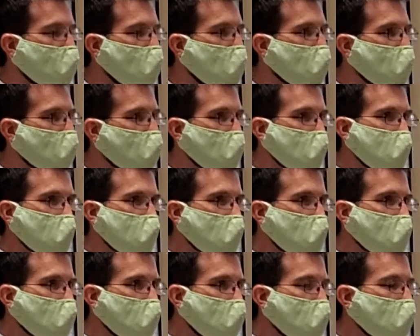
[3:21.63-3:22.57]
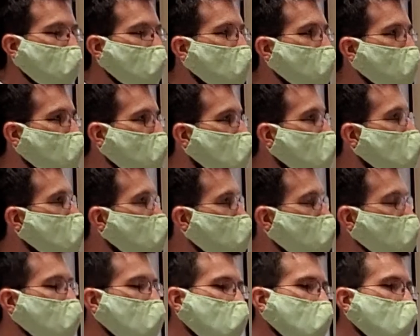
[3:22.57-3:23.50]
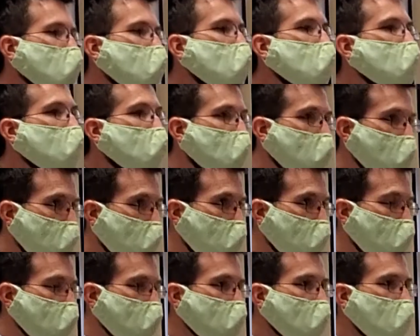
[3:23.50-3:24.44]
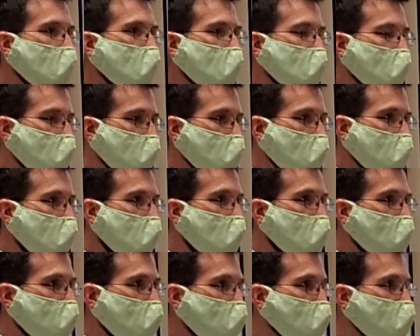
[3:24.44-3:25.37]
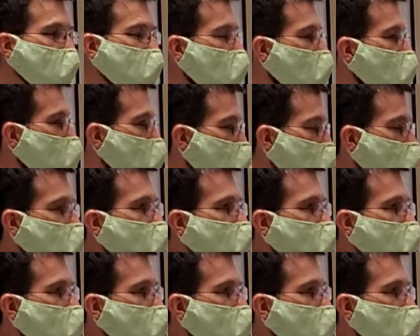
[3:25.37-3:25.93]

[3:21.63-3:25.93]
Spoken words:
Catholics in the Bible they use have a few more books than ours. At